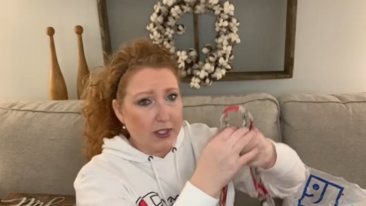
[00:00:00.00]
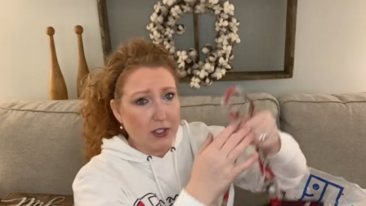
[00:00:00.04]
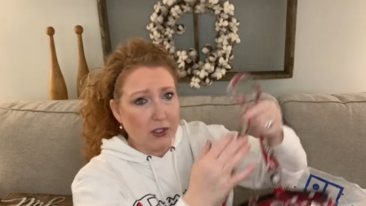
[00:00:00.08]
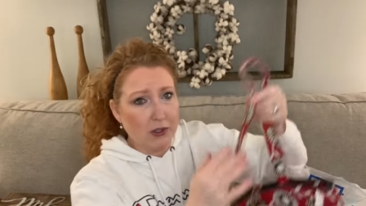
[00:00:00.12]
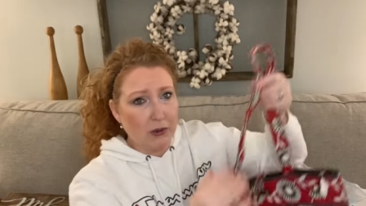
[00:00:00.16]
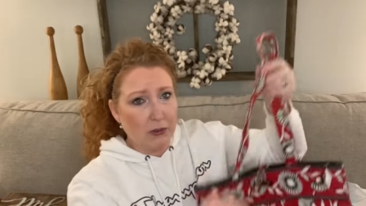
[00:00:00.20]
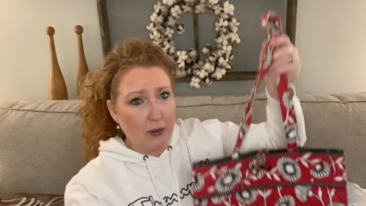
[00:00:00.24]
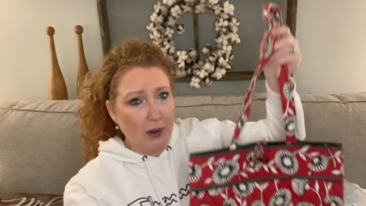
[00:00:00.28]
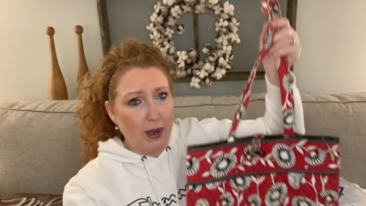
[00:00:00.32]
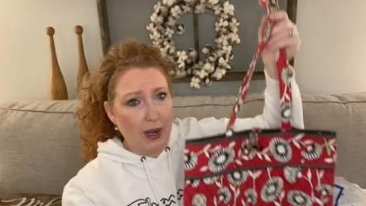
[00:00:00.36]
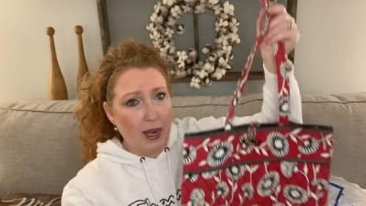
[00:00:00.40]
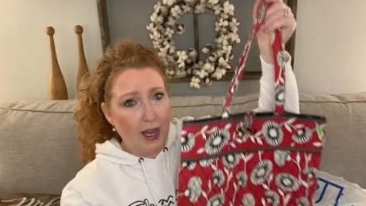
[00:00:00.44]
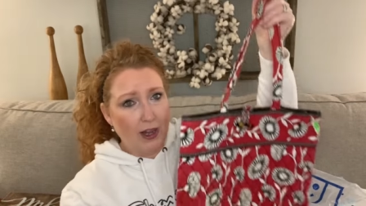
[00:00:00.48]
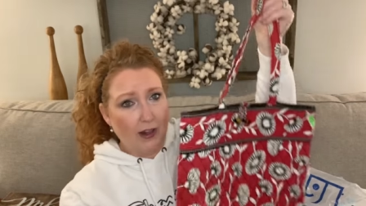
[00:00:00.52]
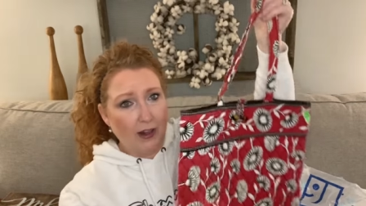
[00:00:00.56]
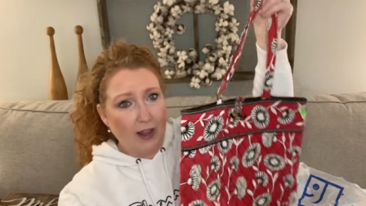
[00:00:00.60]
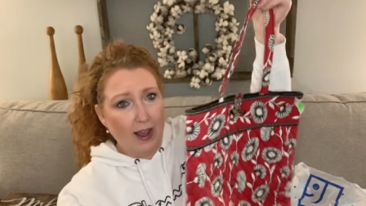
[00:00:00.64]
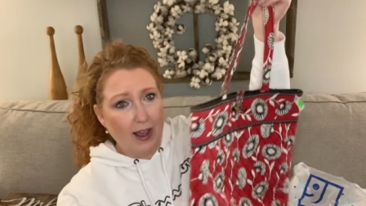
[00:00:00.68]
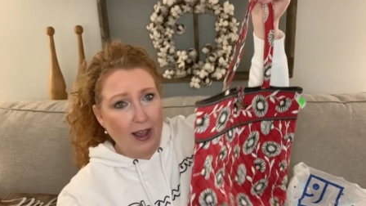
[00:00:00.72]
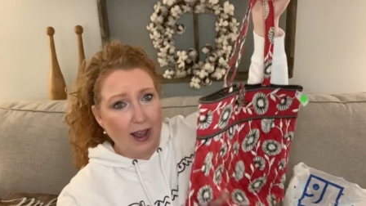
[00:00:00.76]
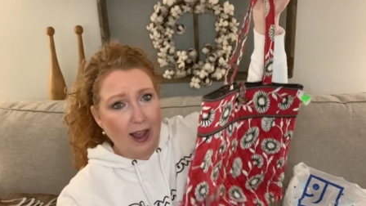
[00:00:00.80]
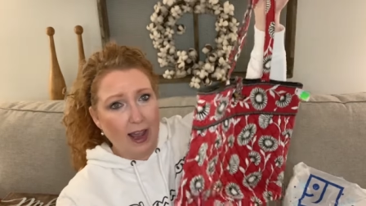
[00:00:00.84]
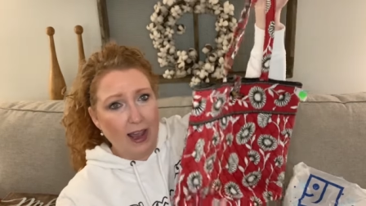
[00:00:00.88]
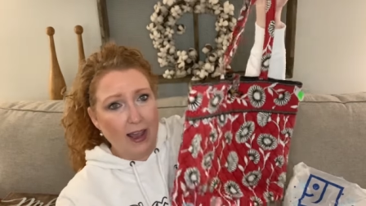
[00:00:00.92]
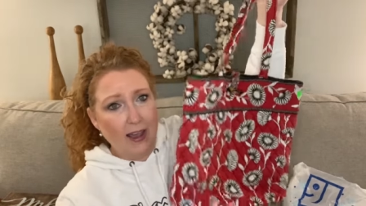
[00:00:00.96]
in a while, I
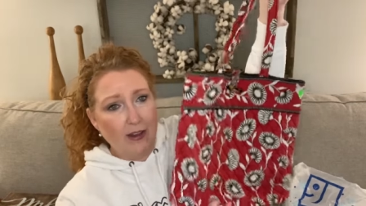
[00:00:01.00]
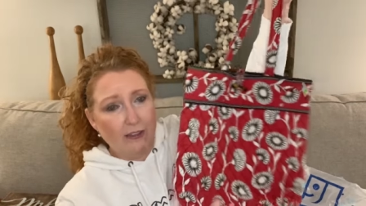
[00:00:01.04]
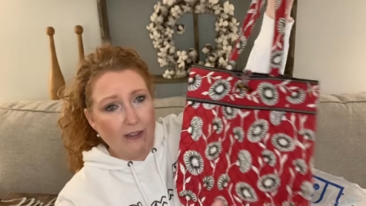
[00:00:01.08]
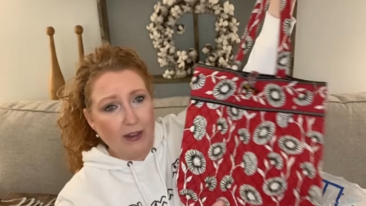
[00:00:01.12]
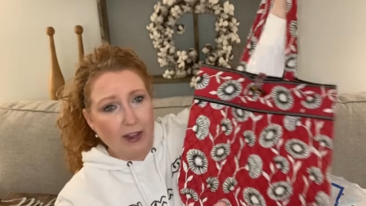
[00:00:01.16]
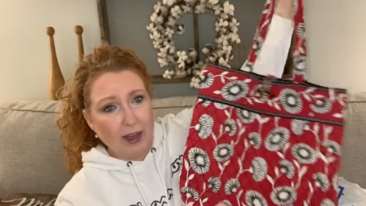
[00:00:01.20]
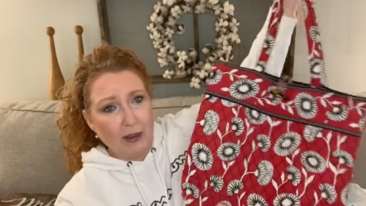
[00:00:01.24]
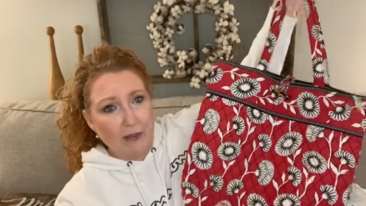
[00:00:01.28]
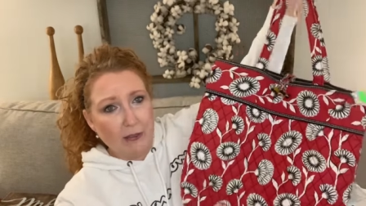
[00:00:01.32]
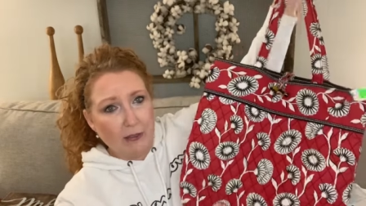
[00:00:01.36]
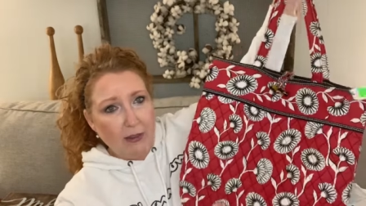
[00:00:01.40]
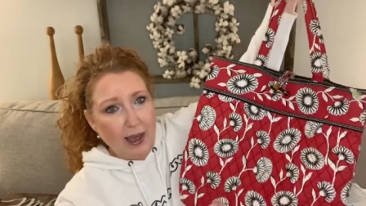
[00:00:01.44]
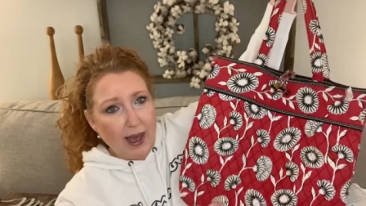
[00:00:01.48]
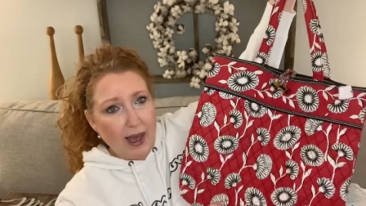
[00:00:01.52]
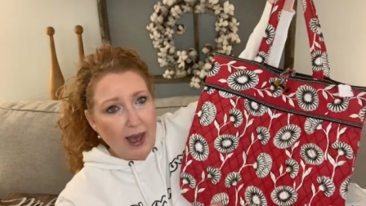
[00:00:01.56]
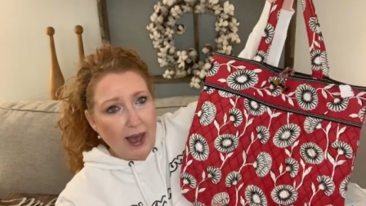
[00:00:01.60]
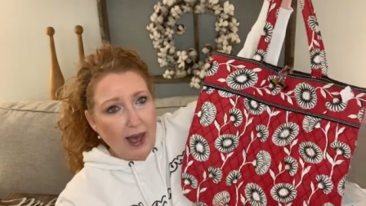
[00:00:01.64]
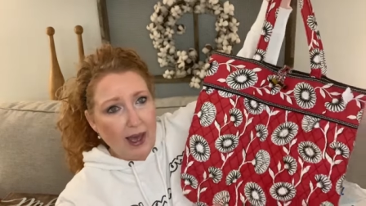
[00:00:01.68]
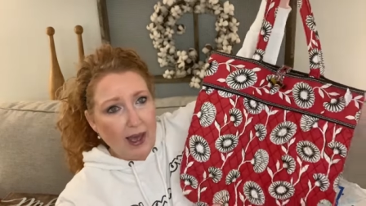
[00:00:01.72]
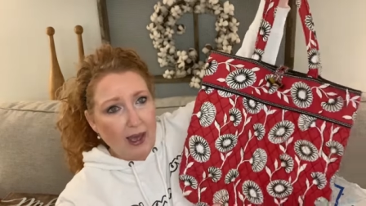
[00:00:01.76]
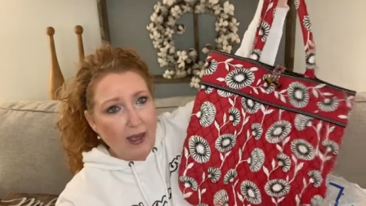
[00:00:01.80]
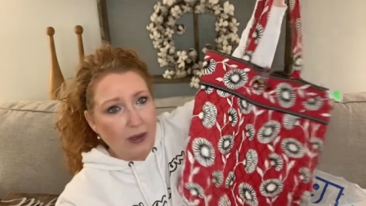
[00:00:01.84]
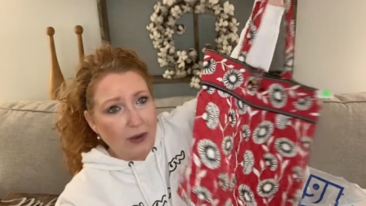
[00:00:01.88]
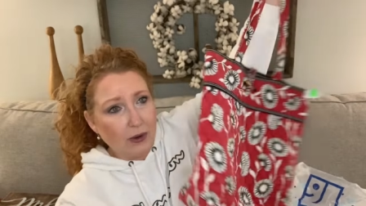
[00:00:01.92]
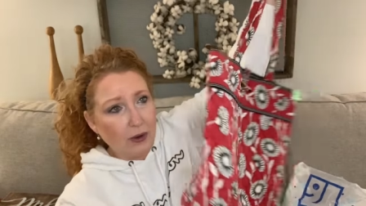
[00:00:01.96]
have a
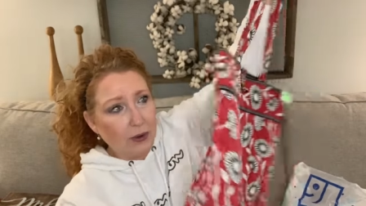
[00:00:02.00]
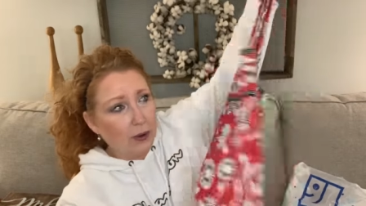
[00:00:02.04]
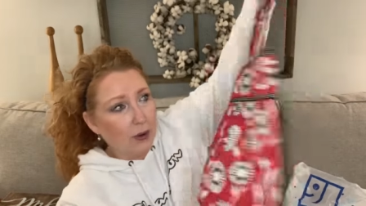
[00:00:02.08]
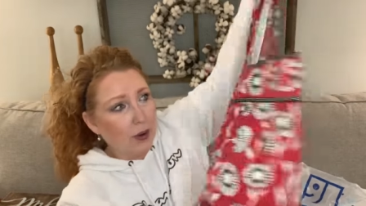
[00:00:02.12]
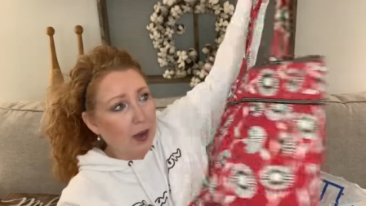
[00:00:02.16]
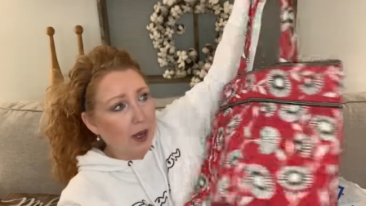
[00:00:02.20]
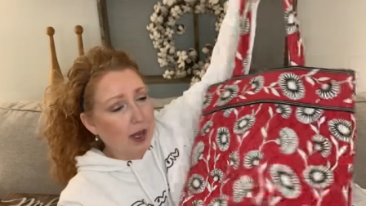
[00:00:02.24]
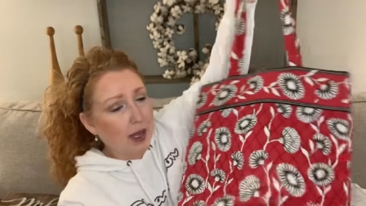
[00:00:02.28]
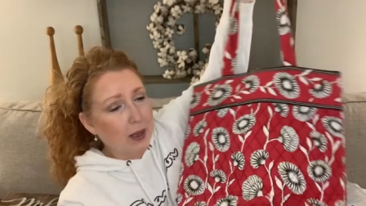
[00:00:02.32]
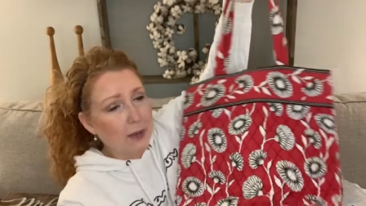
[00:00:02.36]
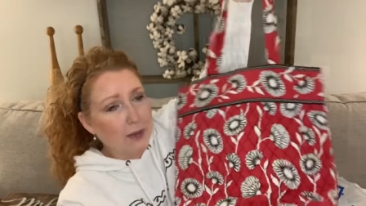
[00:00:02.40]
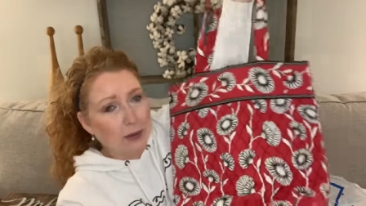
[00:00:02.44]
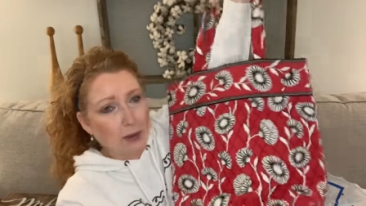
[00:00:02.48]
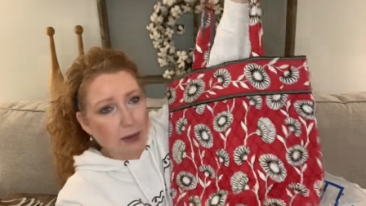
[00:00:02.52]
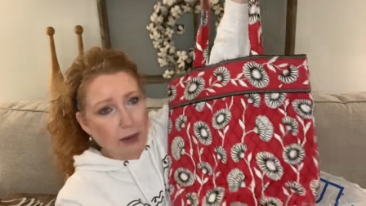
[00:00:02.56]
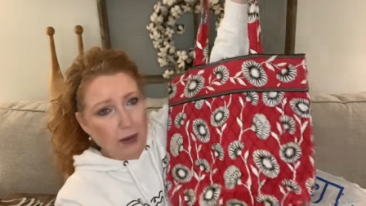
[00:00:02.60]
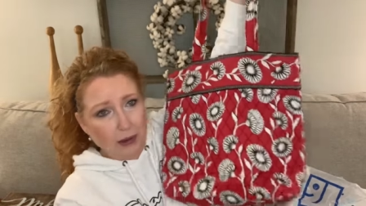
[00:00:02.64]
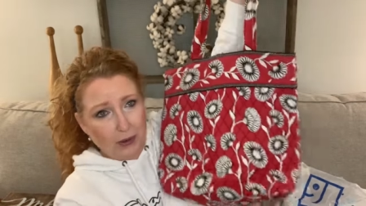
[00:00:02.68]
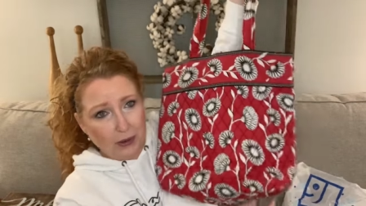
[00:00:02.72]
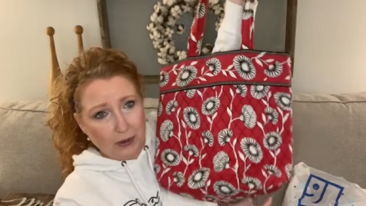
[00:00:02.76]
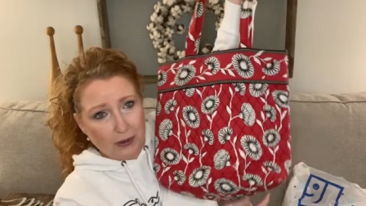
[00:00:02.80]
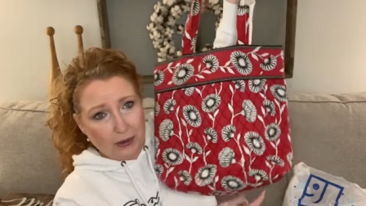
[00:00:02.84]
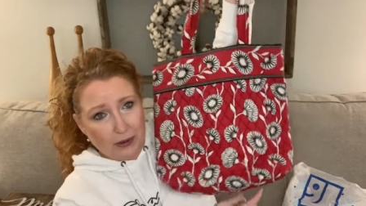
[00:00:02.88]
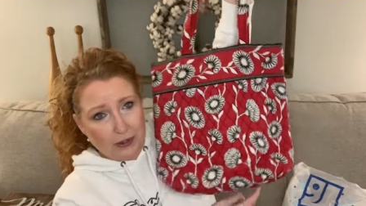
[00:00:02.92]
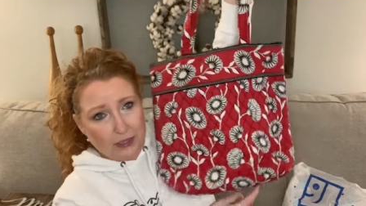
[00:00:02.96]
bag or a
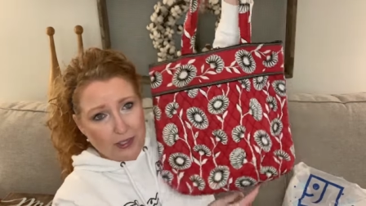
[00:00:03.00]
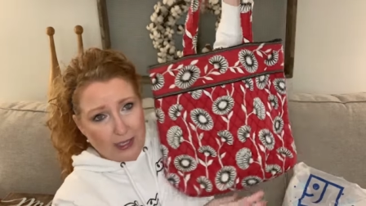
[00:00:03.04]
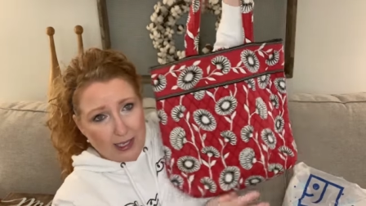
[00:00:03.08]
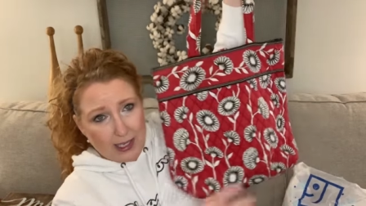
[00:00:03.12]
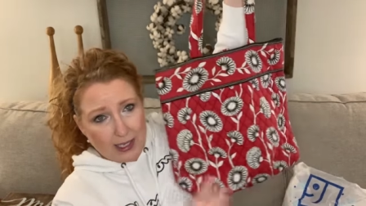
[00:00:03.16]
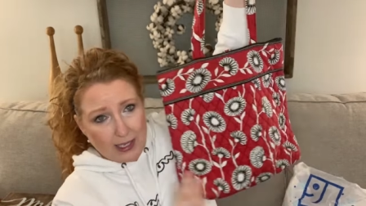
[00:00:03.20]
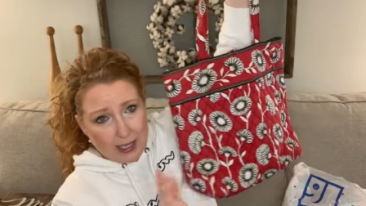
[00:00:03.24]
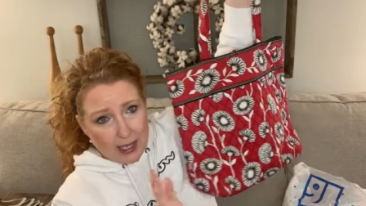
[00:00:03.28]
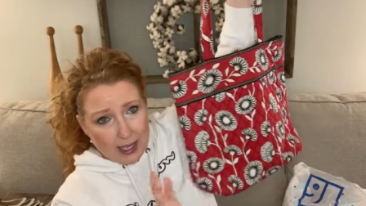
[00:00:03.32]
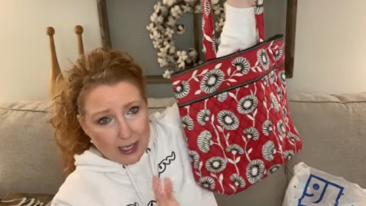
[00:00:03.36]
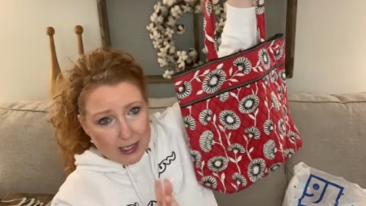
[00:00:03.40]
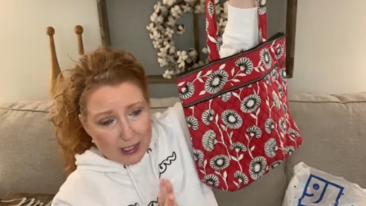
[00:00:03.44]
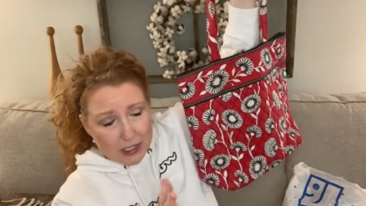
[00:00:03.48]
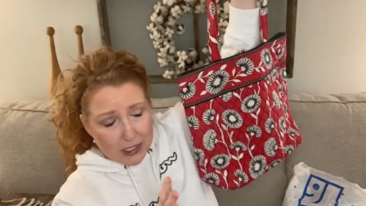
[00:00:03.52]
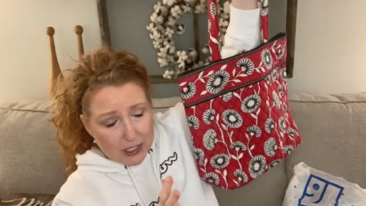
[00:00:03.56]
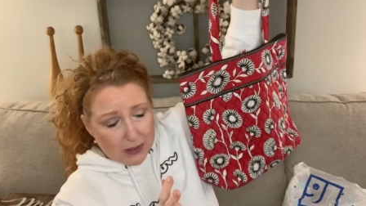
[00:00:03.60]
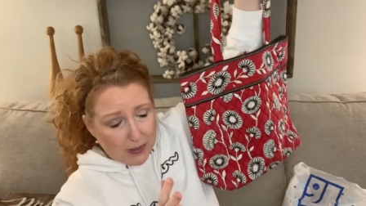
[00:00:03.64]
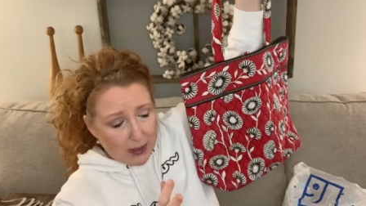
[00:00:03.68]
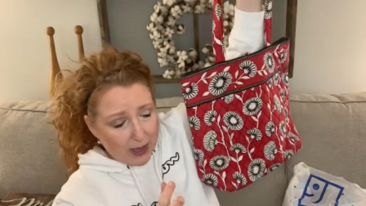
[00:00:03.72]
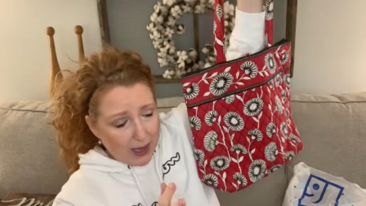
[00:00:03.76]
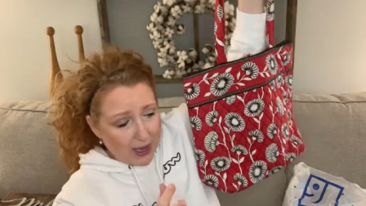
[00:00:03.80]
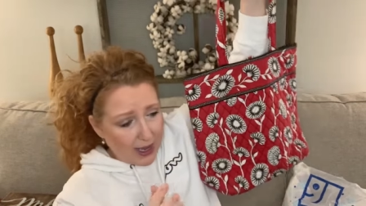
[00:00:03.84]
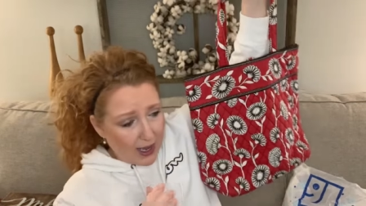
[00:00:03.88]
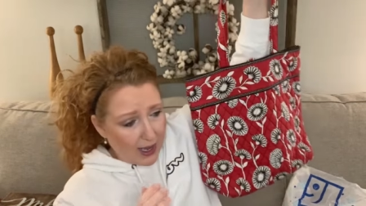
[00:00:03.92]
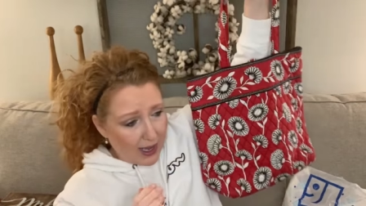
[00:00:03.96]
purse that catches
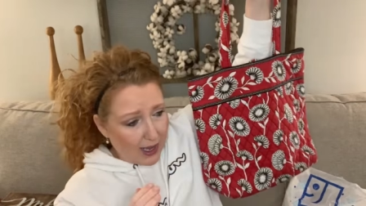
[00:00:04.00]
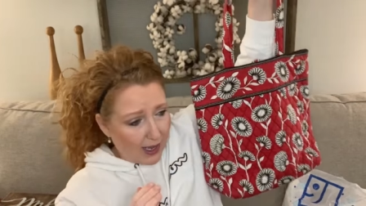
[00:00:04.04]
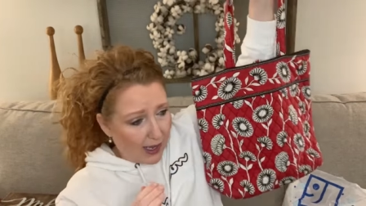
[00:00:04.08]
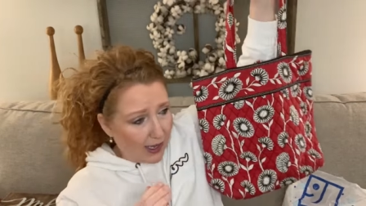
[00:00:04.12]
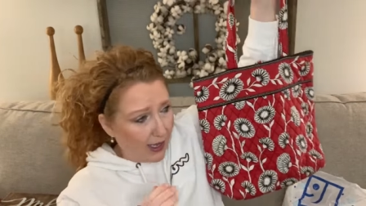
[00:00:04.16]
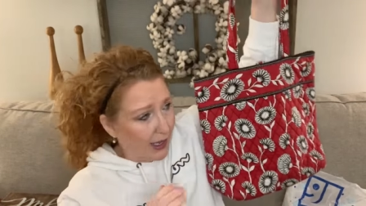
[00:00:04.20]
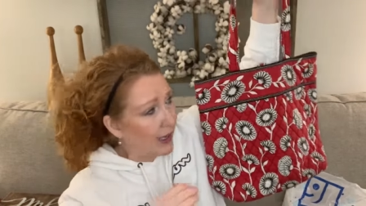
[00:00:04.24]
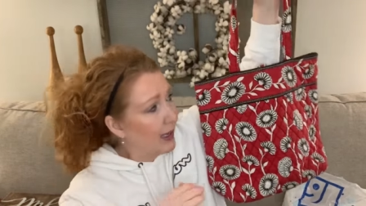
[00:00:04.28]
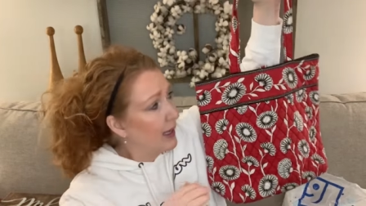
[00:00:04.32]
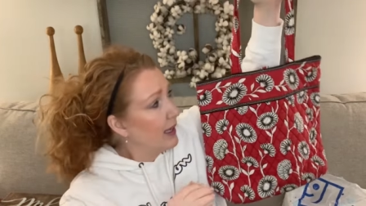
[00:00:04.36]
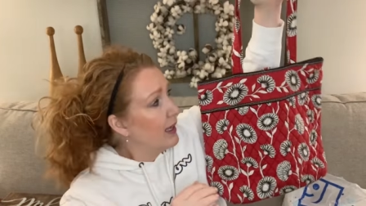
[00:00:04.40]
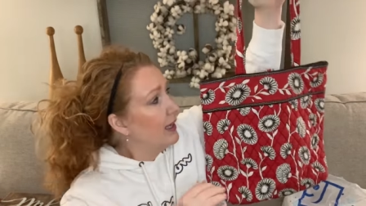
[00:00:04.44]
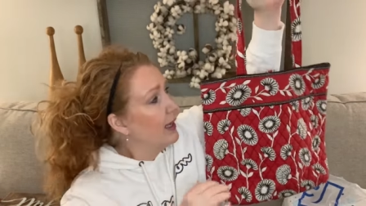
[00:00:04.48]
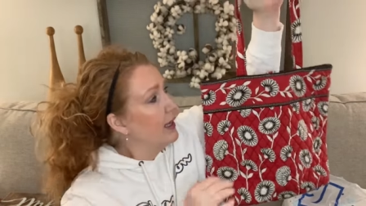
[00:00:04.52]
my eye.